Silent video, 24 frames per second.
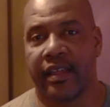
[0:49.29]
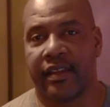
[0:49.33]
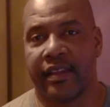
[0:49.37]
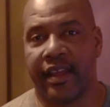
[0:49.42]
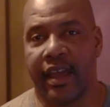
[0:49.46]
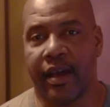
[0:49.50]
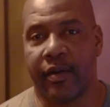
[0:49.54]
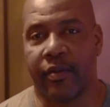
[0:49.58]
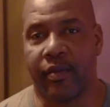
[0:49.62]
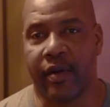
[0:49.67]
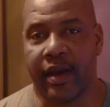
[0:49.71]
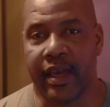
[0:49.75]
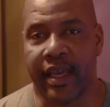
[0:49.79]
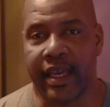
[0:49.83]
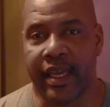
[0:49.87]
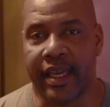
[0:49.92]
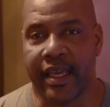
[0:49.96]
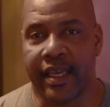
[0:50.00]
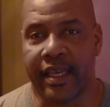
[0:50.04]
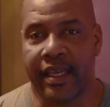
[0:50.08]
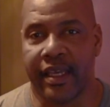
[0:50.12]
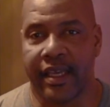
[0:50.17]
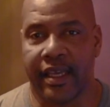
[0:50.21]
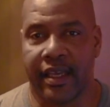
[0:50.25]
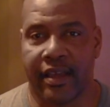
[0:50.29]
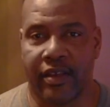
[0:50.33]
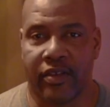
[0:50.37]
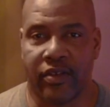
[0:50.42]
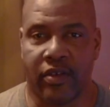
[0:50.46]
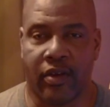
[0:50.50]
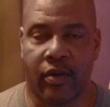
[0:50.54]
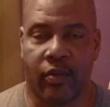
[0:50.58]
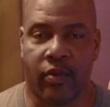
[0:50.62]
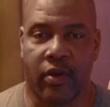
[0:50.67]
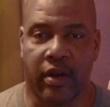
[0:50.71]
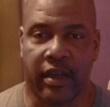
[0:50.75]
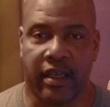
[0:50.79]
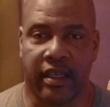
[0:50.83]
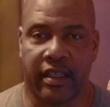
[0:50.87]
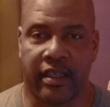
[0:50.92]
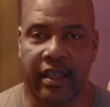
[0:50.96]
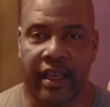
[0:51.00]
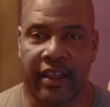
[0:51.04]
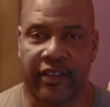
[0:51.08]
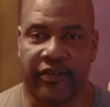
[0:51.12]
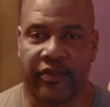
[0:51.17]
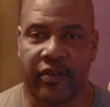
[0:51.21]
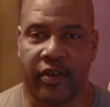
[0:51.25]
That way, you're
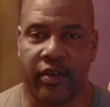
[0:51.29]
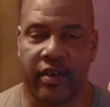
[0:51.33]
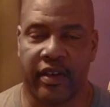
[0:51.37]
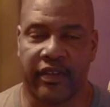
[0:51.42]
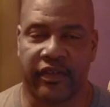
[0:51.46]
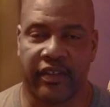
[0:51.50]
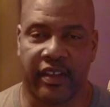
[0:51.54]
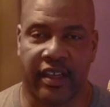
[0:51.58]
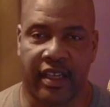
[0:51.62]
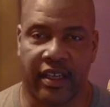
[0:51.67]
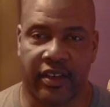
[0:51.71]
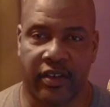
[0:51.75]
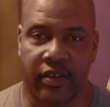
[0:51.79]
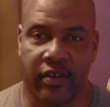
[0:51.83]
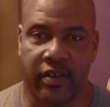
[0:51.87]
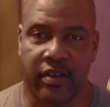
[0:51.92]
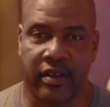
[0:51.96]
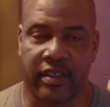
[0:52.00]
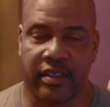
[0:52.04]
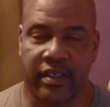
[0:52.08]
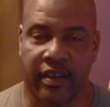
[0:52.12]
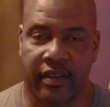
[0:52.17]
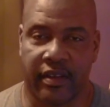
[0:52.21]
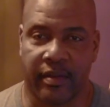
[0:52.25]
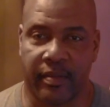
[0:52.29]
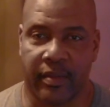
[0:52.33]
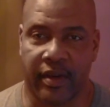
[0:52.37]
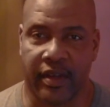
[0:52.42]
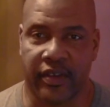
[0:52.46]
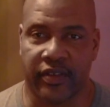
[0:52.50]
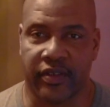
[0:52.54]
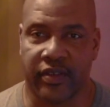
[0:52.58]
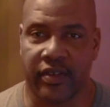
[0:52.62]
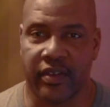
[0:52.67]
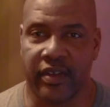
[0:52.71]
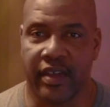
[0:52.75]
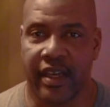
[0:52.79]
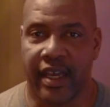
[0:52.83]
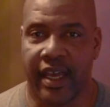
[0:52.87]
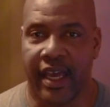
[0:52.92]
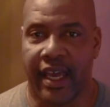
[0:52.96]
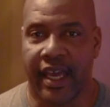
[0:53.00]
working as far as the endurance of the muscle